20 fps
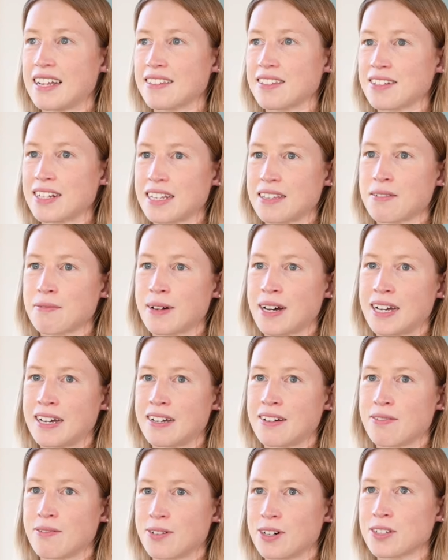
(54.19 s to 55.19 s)
And so that's why
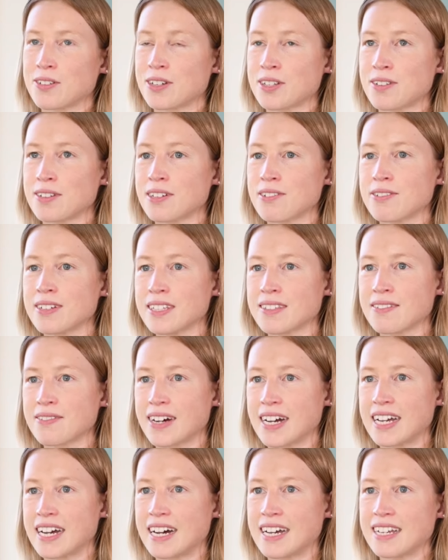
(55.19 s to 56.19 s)
was also the reason
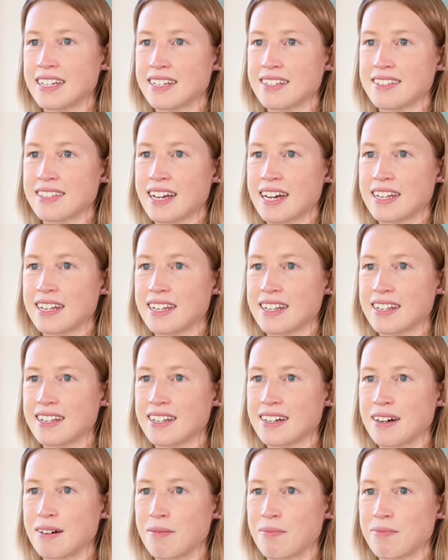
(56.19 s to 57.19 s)
why I decided,
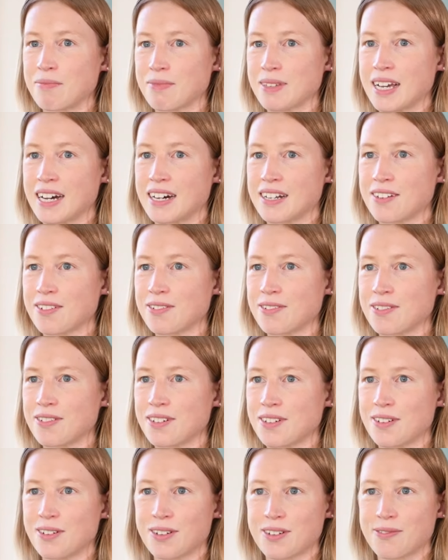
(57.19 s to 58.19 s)
um, yeah, to
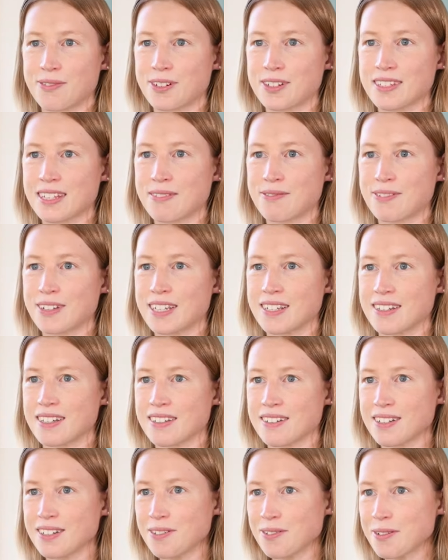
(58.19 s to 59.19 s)
look for
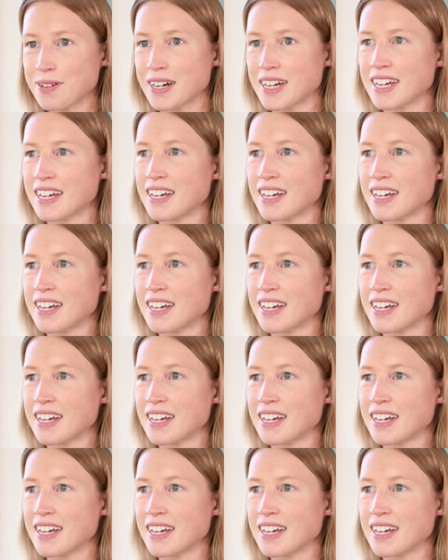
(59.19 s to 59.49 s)
something new,